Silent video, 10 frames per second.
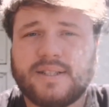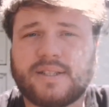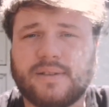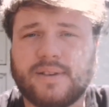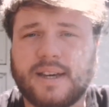
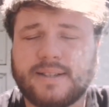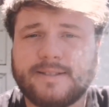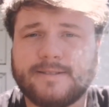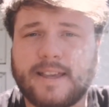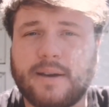So yeah,
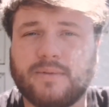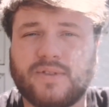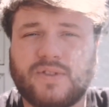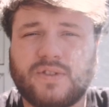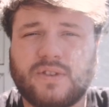it
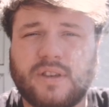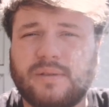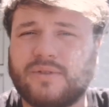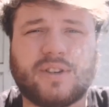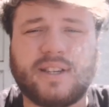was
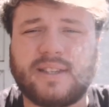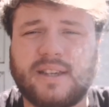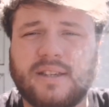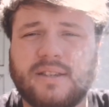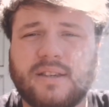
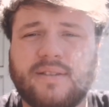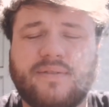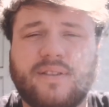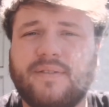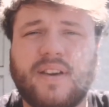crazy.
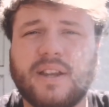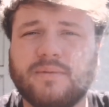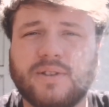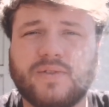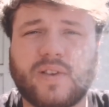If
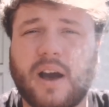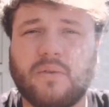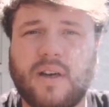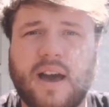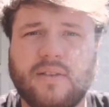anyone's
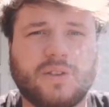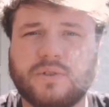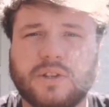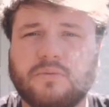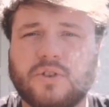out there that's
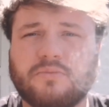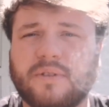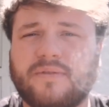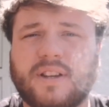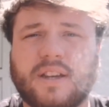going to watch
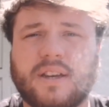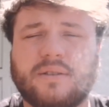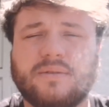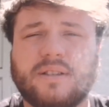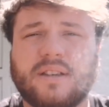my
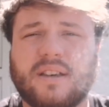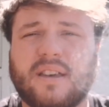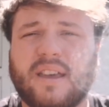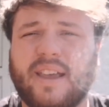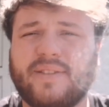video
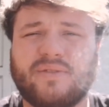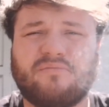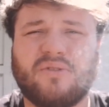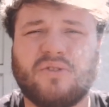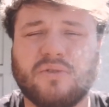is
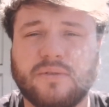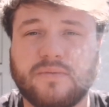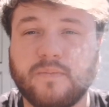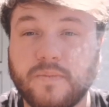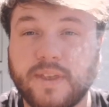sort of
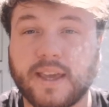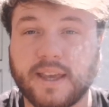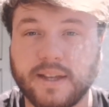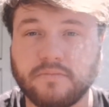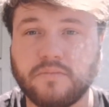
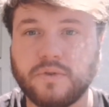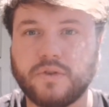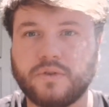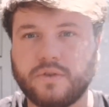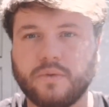thinking,
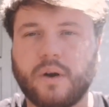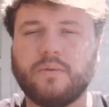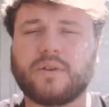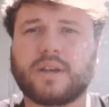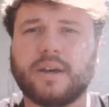do I
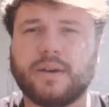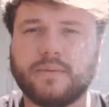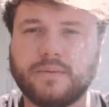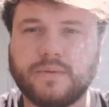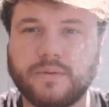want to go
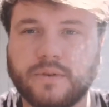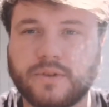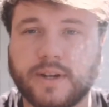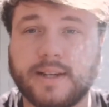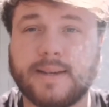to
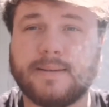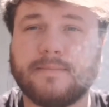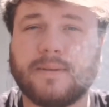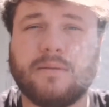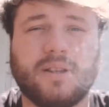Australia?
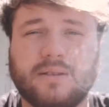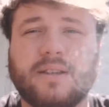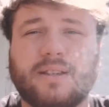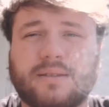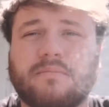I mean,
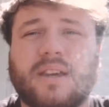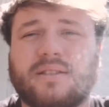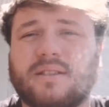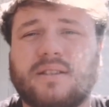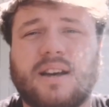it's
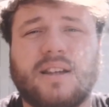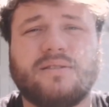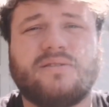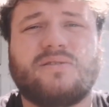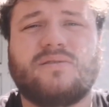amazing,
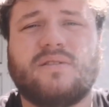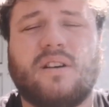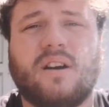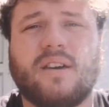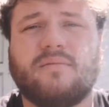and
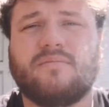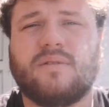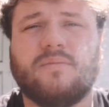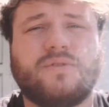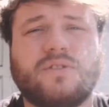
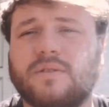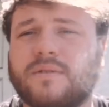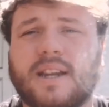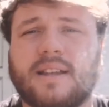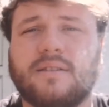I'm so
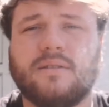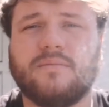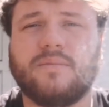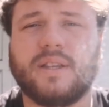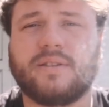glad
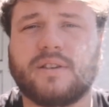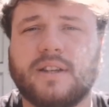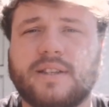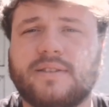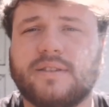that we
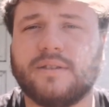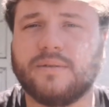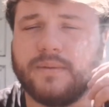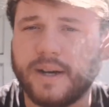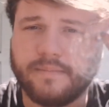decided
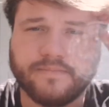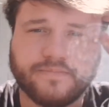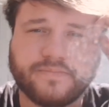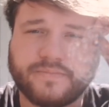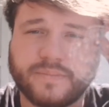to
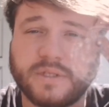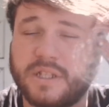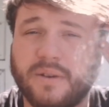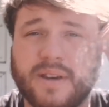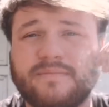
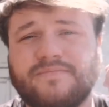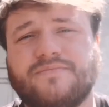do it.